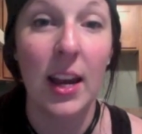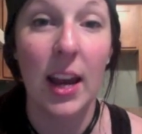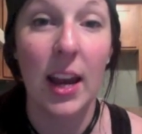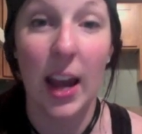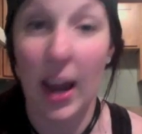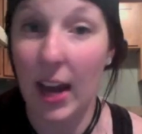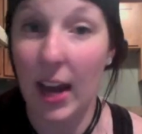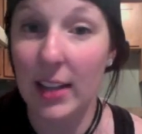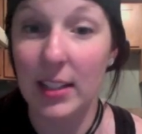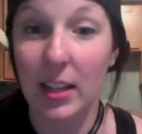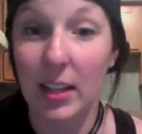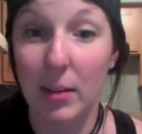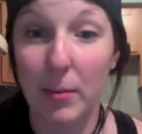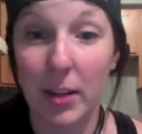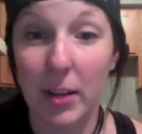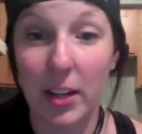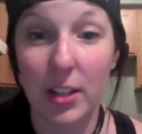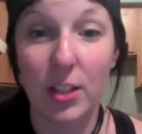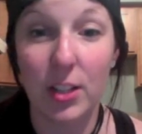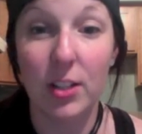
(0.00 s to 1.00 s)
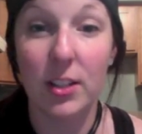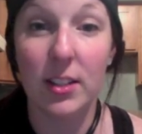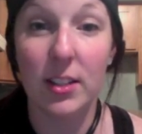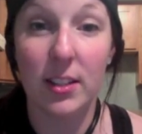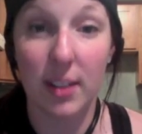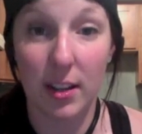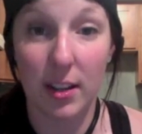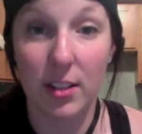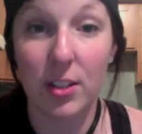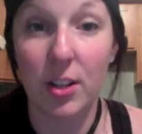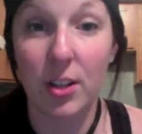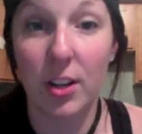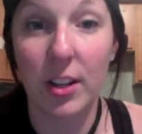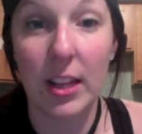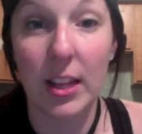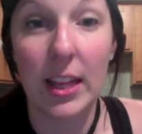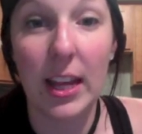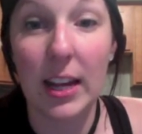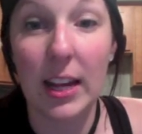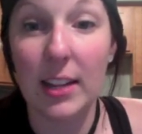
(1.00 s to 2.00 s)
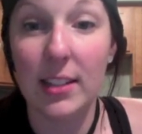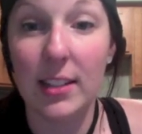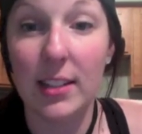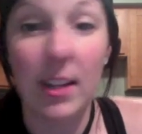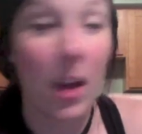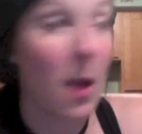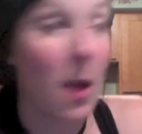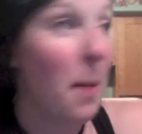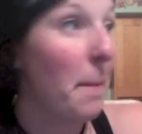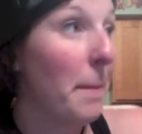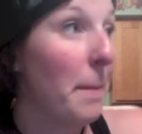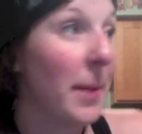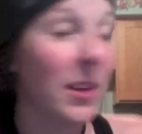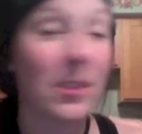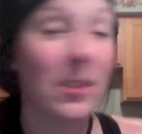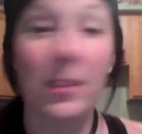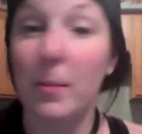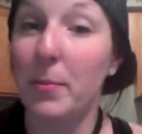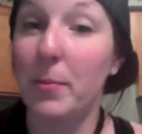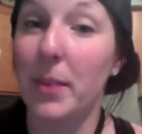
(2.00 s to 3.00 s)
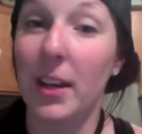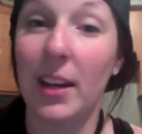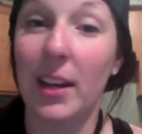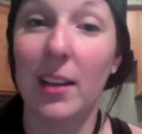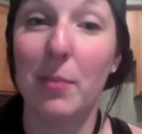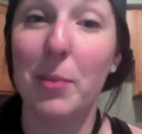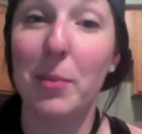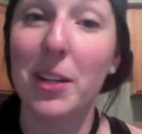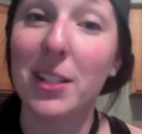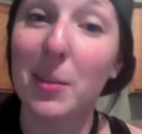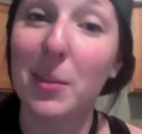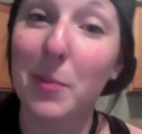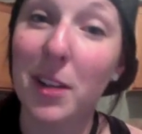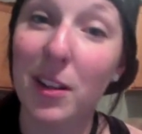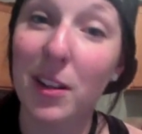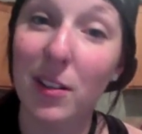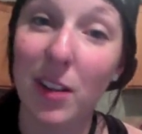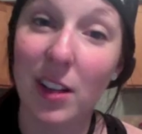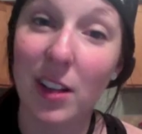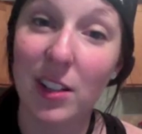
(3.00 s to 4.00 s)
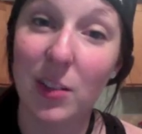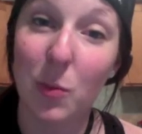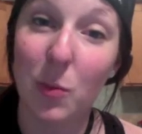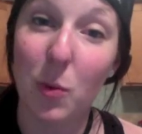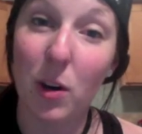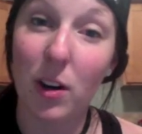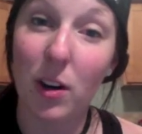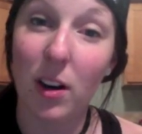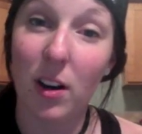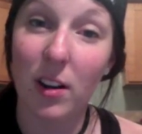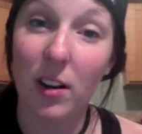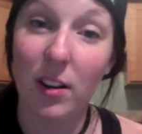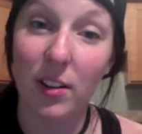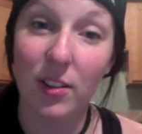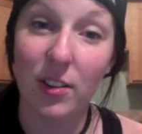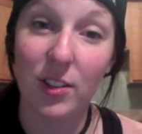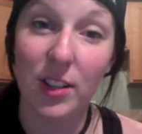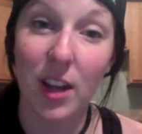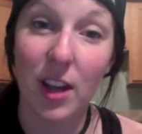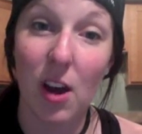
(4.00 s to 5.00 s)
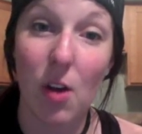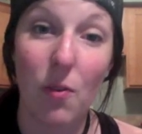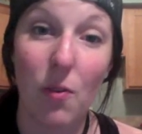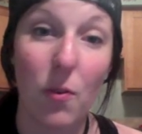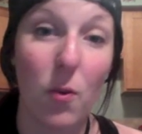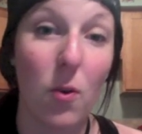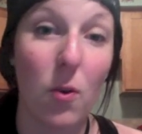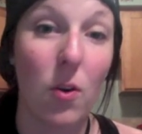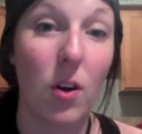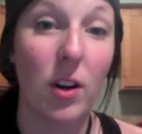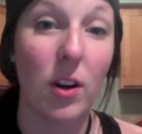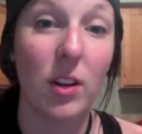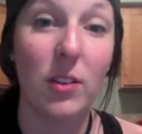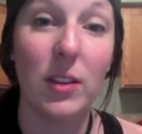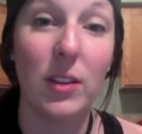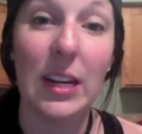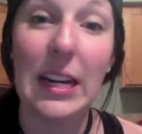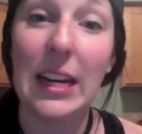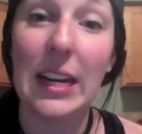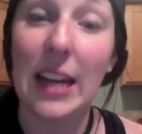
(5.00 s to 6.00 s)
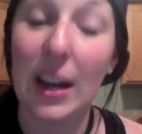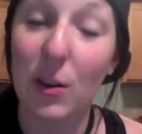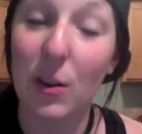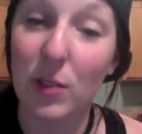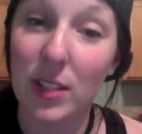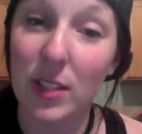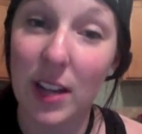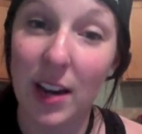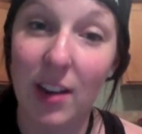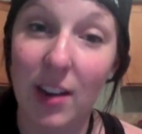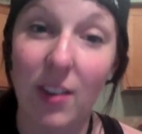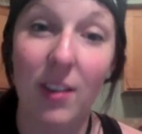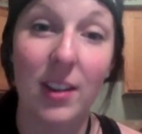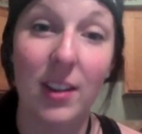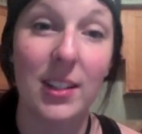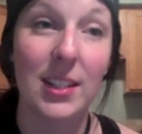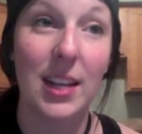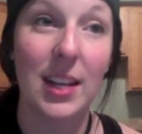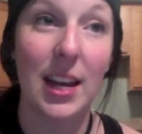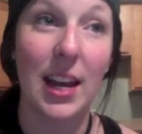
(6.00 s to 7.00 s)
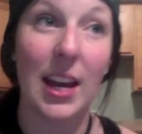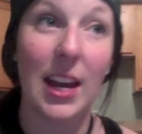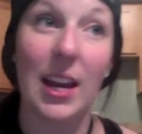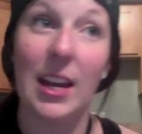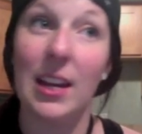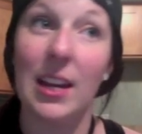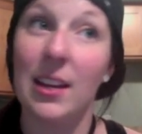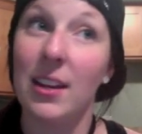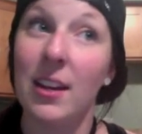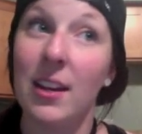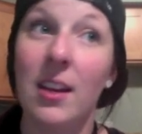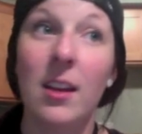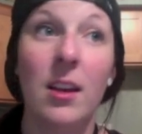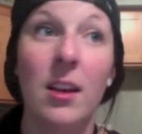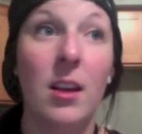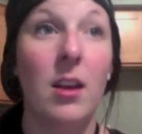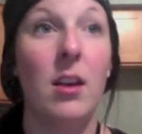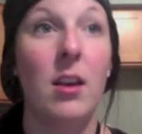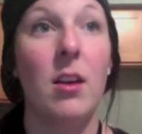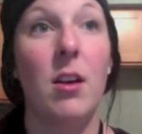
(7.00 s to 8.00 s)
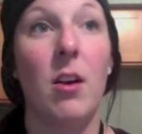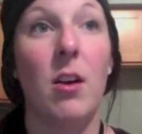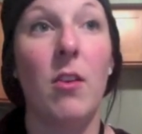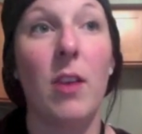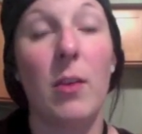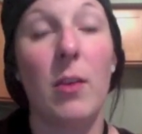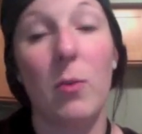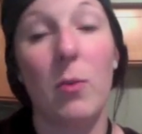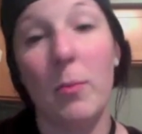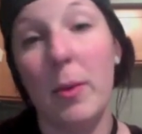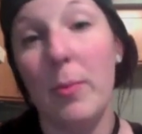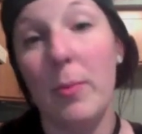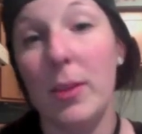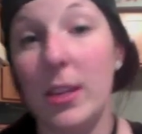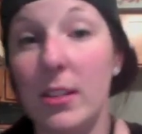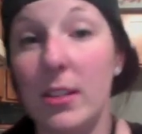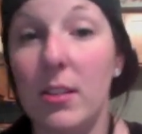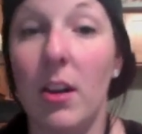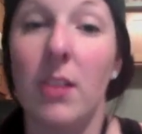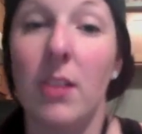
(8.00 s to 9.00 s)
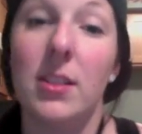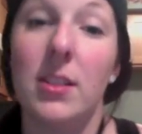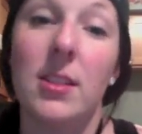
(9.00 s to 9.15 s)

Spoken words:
asking me to discuss certain things. Pick something. Pick something you'd like to work on yourself, or you need an outsider to say, all right, well, maybe this causes